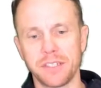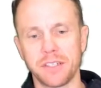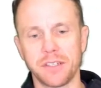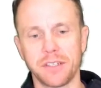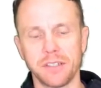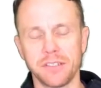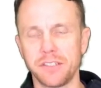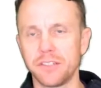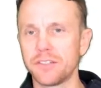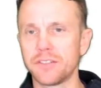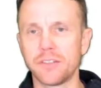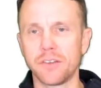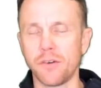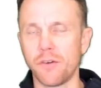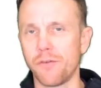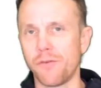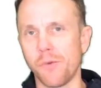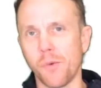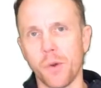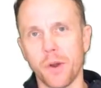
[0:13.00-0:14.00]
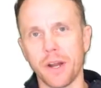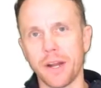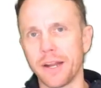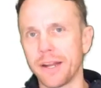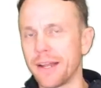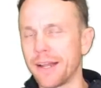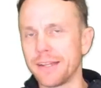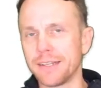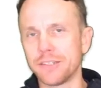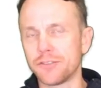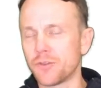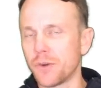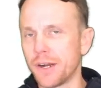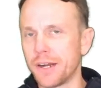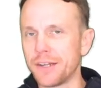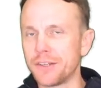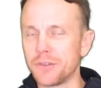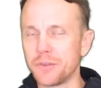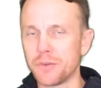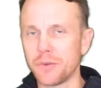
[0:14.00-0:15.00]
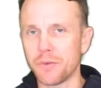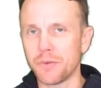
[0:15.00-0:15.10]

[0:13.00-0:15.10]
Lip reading: just go for it and try to do